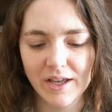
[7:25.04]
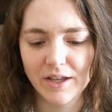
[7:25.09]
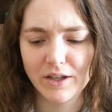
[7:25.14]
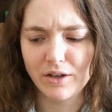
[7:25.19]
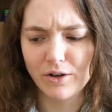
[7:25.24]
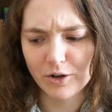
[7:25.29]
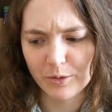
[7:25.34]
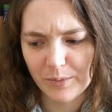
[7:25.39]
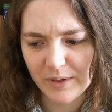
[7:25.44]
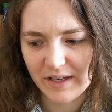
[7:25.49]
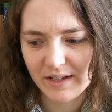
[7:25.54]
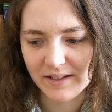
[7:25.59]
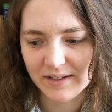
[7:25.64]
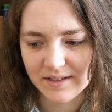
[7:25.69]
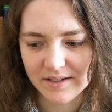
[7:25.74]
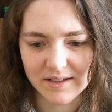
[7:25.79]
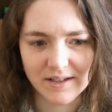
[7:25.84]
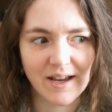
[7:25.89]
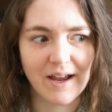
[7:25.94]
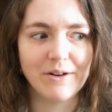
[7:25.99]

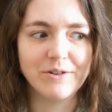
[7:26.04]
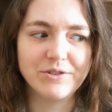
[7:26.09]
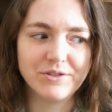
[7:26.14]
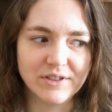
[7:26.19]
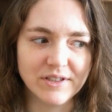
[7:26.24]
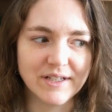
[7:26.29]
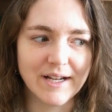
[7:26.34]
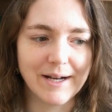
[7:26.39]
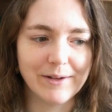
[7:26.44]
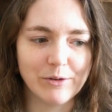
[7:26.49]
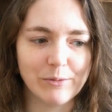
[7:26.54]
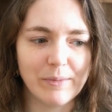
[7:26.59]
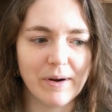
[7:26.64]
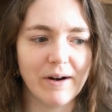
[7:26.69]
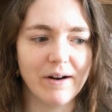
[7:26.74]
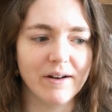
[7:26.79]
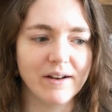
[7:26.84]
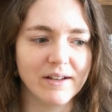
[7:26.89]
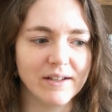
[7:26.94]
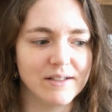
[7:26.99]
Europeans encountering Native
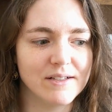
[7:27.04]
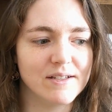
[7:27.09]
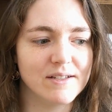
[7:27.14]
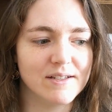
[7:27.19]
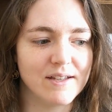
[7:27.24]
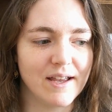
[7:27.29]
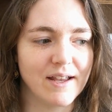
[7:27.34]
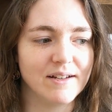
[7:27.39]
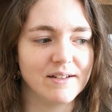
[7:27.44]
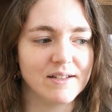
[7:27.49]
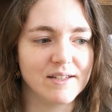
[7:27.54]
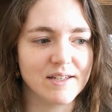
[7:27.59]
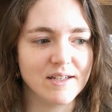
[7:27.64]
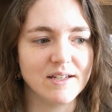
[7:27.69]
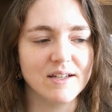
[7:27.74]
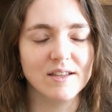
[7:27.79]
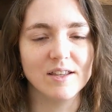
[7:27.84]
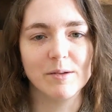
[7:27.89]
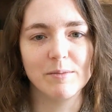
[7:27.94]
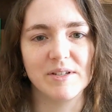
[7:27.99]
Americans and
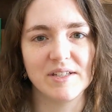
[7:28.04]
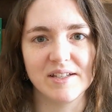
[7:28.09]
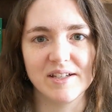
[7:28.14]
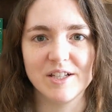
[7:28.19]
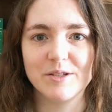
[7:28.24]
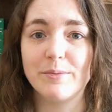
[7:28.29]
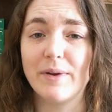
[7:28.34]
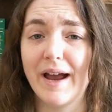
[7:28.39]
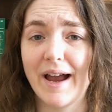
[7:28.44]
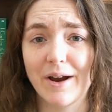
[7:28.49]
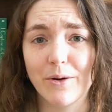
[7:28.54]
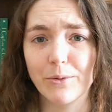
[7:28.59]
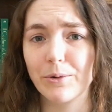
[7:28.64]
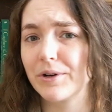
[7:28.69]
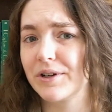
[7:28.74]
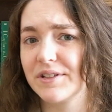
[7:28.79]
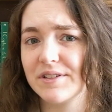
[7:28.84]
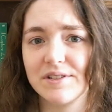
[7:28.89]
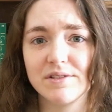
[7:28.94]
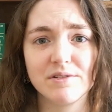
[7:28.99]
seeing them as these
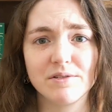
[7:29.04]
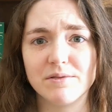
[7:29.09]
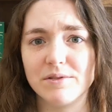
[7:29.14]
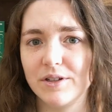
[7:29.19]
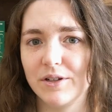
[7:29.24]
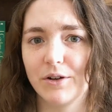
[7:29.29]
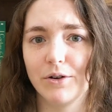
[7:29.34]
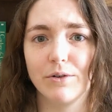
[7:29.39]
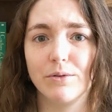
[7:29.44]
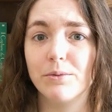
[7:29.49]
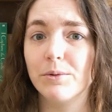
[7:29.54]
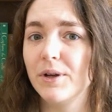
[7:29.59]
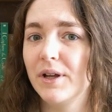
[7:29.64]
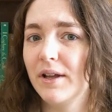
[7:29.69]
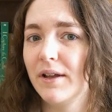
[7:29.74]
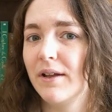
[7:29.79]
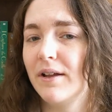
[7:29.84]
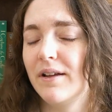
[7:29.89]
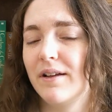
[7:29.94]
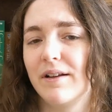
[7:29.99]
backwards,
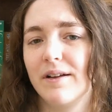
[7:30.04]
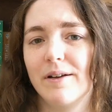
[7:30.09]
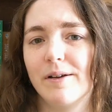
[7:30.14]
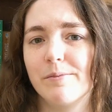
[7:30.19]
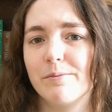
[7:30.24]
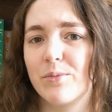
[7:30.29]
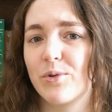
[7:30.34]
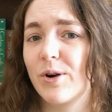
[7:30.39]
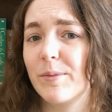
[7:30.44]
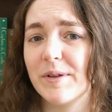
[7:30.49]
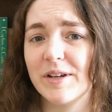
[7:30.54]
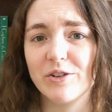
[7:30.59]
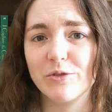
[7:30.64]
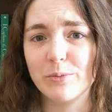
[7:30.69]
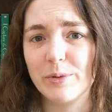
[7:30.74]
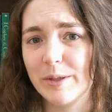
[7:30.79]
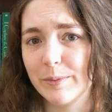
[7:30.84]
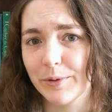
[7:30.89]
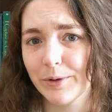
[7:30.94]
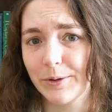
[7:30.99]

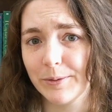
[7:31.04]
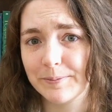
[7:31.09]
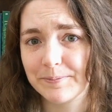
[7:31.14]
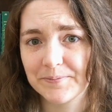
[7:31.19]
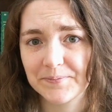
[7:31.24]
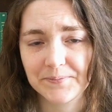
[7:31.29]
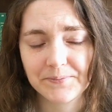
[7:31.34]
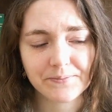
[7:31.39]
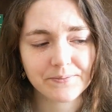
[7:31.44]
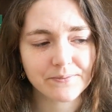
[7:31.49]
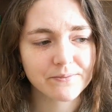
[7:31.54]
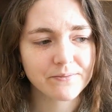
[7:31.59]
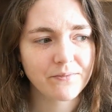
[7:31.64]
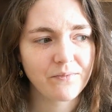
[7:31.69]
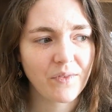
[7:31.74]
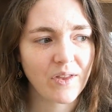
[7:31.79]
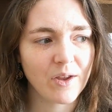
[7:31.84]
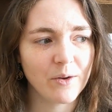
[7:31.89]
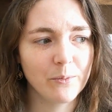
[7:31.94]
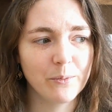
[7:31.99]
primitive people.
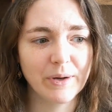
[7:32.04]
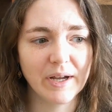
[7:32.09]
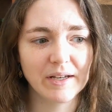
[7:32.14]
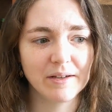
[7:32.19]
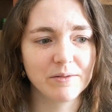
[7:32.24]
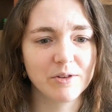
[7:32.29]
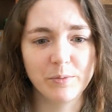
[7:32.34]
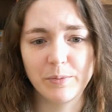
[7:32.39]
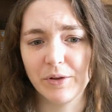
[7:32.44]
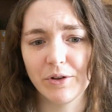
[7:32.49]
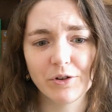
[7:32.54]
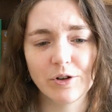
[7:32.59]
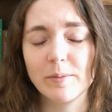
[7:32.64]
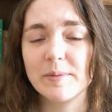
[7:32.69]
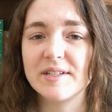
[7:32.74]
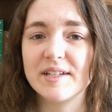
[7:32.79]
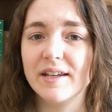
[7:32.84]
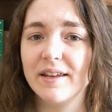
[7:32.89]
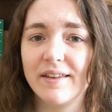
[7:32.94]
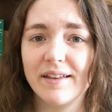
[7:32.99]
But the
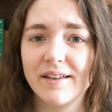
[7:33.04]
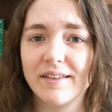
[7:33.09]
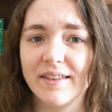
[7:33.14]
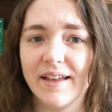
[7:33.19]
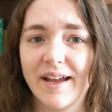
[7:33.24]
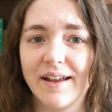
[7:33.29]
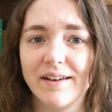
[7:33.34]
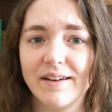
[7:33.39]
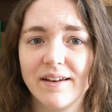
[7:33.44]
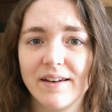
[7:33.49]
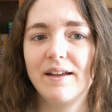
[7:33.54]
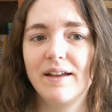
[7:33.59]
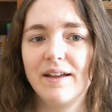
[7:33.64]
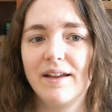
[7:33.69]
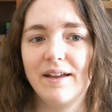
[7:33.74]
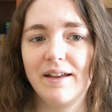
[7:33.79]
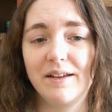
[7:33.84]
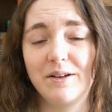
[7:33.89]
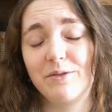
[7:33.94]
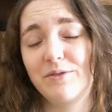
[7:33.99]
Pilgrims didn't think that.
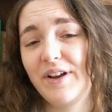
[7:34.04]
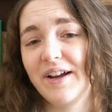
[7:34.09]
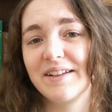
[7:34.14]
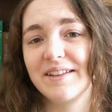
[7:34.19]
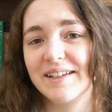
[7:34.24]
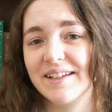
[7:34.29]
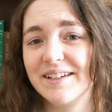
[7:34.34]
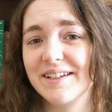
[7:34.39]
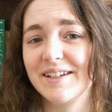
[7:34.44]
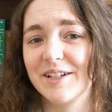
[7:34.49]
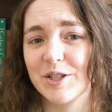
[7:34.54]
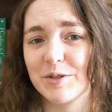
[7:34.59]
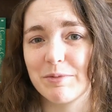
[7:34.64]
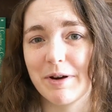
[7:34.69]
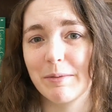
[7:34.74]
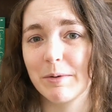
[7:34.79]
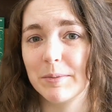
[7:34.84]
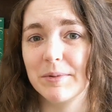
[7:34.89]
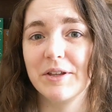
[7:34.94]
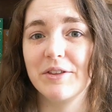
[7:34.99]
In fact, the Indians
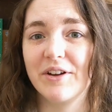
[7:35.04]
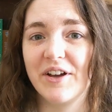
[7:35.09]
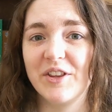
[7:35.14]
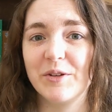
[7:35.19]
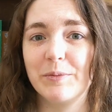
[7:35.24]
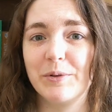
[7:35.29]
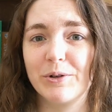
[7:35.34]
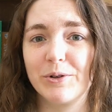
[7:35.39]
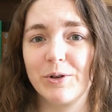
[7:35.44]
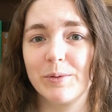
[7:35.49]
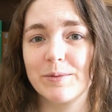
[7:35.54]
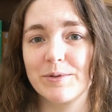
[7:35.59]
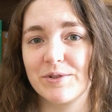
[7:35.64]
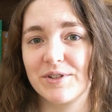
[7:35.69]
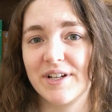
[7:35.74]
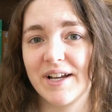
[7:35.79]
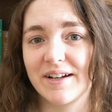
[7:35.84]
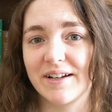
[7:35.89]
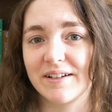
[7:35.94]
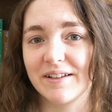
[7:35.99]
probably thought the Pilgrims
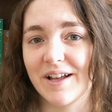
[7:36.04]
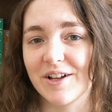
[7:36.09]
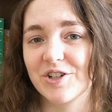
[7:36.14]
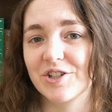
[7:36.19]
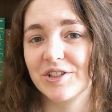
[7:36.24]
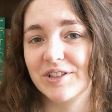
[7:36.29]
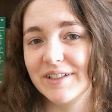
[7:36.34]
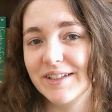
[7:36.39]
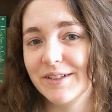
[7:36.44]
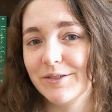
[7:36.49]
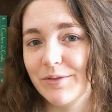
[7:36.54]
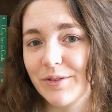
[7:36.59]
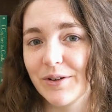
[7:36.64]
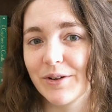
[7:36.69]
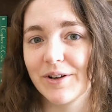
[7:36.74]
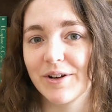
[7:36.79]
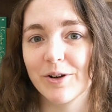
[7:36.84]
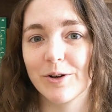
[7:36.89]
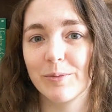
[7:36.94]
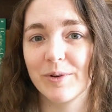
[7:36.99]
were technologically
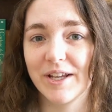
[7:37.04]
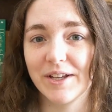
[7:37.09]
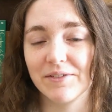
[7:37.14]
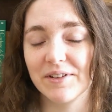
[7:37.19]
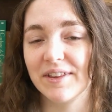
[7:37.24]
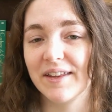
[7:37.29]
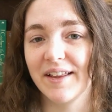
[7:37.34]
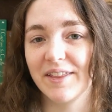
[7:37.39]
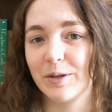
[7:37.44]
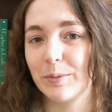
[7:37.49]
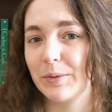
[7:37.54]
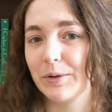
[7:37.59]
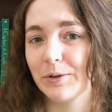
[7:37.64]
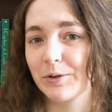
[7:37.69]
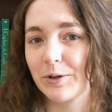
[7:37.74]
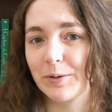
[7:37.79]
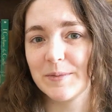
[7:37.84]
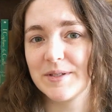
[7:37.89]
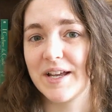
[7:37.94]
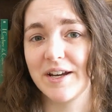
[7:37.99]
inferior, given that the
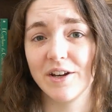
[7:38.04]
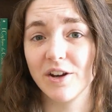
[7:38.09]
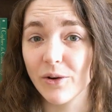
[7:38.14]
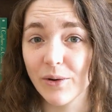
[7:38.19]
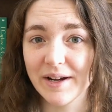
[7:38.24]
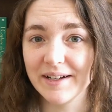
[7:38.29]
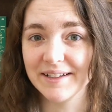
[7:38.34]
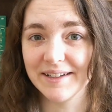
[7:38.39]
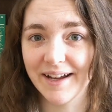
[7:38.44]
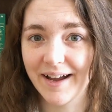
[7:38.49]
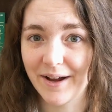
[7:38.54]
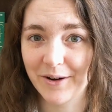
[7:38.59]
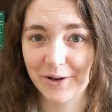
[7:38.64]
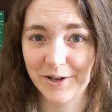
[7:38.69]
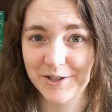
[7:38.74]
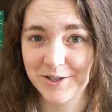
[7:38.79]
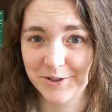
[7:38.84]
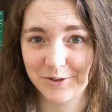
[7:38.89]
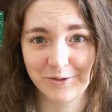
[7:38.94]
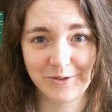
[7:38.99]
Pilgrims had no idea how
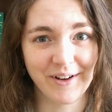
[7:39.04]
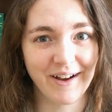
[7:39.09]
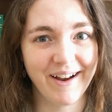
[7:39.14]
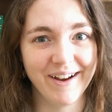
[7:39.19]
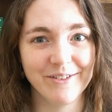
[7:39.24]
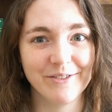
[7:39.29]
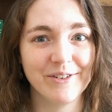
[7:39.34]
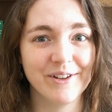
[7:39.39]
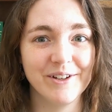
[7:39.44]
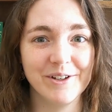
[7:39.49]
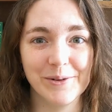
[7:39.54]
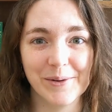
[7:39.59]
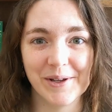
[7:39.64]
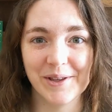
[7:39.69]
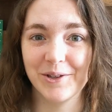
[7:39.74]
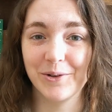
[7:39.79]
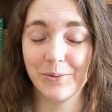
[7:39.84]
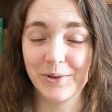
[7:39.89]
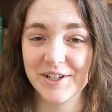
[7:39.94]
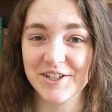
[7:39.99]
to survive a New
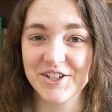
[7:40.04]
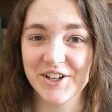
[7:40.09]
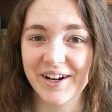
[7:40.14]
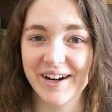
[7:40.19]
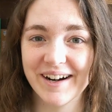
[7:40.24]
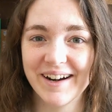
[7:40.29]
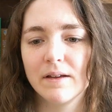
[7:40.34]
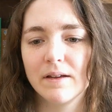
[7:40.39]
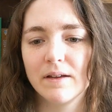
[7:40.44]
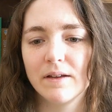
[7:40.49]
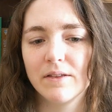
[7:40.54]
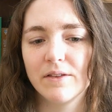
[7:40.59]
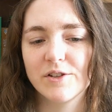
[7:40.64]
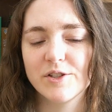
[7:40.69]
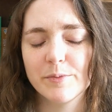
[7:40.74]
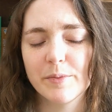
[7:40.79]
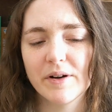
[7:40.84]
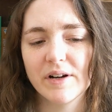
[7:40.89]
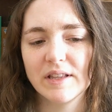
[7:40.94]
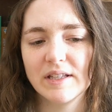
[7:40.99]
England winter.
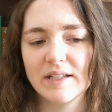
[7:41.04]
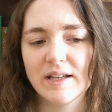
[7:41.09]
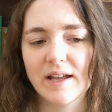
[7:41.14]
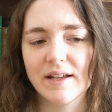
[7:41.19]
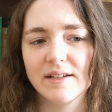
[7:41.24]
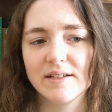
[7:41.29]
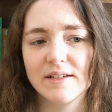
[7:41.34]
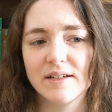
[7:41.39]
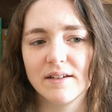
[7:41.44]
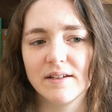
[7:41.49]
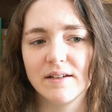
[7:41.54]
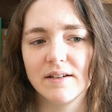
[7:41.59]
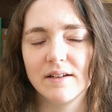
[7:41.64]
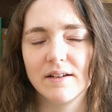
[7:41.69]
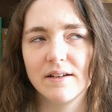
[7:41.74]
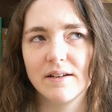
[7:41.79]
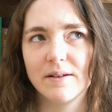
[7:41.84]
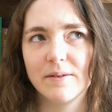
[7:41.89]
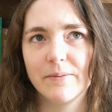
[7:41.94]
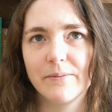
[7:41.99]
There's a part at the end, and
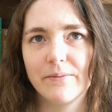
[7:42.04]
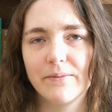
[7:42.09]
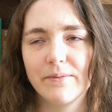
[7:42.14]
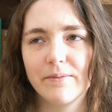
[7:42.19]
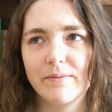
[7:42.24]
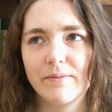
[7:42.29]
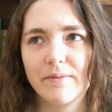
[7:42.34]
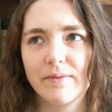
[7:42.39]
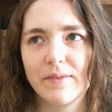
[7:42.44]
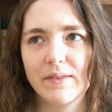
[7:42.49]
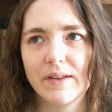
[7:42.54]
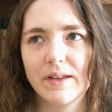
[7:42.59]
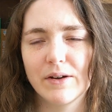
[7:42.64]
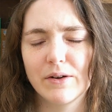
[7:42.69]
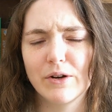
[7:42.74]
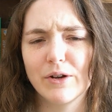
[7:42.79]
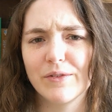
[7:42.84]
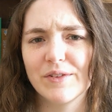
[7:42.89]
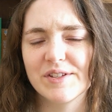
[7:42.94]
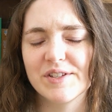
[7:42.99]
I
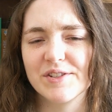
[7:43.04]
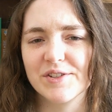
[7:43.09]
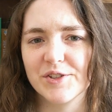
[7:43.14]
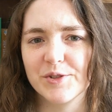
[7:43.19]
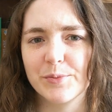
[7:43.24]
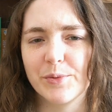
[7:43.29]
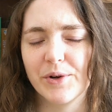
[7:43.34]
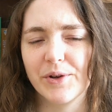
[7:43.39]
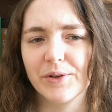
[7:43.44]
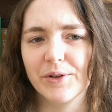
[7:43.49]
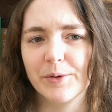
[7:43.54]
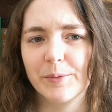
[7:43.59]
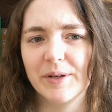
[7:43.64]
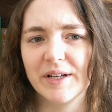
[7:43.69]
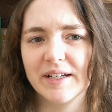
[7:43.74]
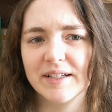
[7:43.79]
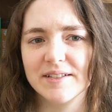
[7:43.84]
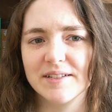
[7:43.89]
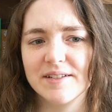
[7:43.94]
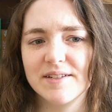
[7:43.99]
don't know if this is a spoiler
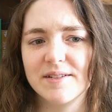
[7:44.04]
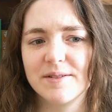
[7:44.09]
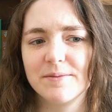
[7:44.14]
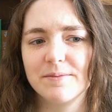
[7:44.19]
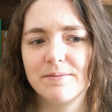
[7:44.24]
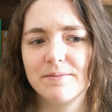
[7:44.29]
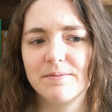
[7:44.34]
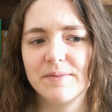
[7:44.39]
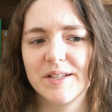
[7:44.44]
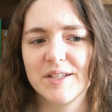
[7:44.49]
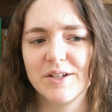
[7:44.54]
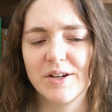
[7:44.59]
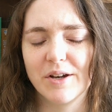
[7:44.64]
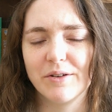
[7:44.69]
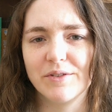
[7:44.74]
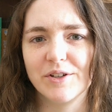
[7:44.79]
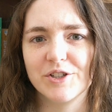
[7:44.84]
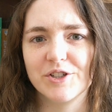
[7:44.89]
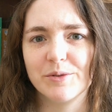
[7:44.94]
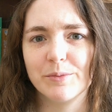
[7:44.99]
because it's a
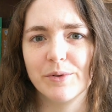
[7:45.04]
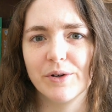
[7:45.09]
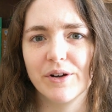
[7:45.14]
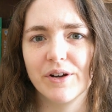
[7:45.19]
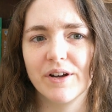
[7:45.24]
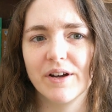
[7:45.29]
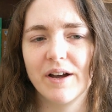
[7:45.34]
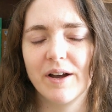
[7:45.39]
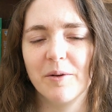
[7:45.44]
nonfiction book,